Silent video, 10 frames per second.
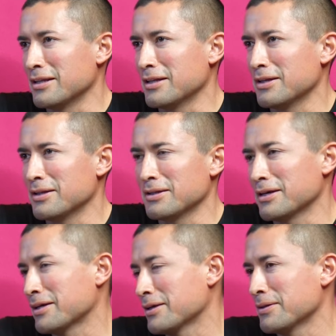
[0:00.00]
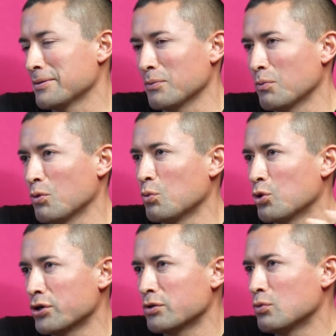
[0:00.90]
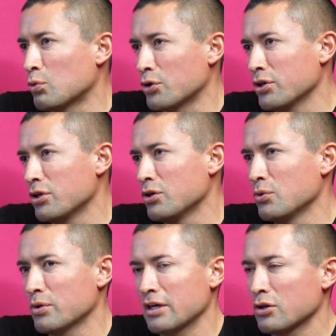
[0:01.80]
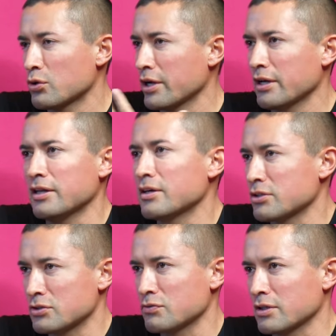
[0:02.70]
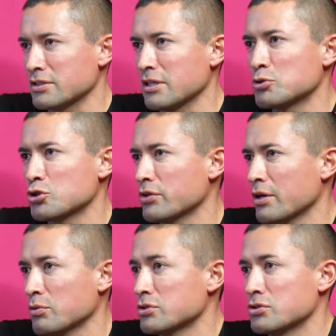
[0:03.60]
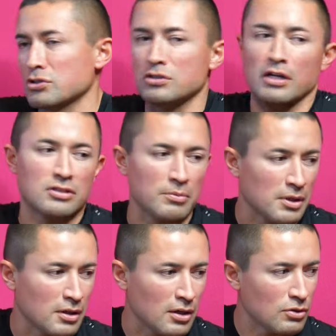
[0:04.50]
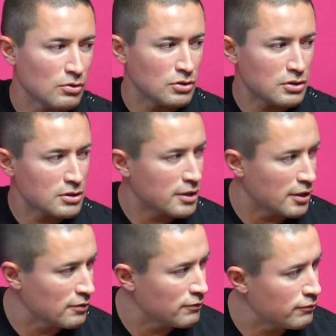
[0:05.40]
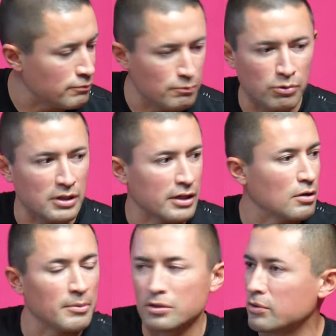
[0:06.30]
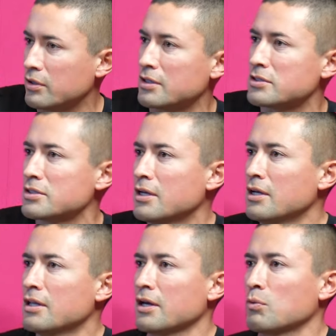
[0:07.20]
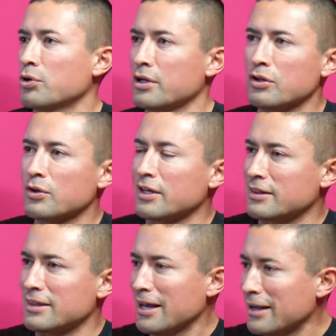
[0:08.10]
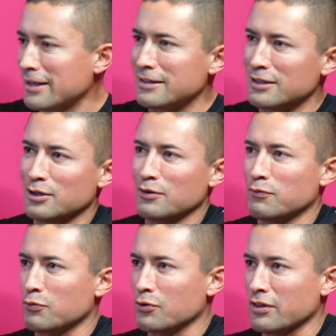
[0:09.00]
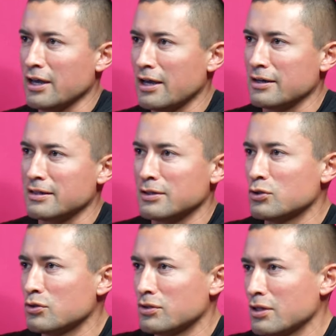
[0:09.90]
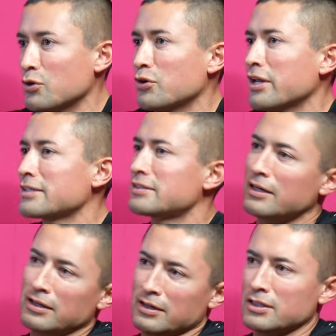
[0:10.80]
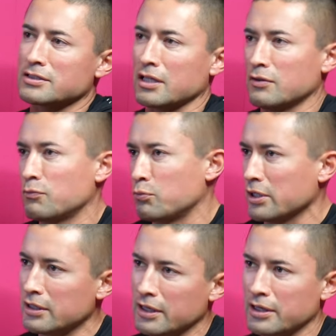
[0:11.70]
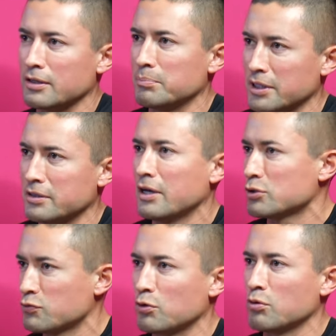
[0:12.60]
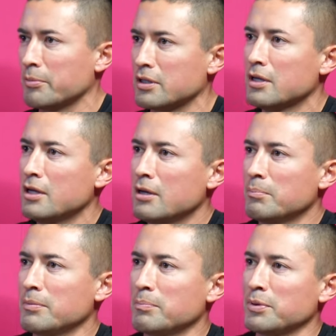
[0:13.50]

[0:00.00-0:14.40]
Uh, uh, like yeah. where where do you get your ideas? Because I'm sure that was just not something that you just kind of when I come and do this. Yeah. Like, where did you get that idea for that? And then, you, then your next idea is kind of related, it but is. now it's for women. Oh, totally.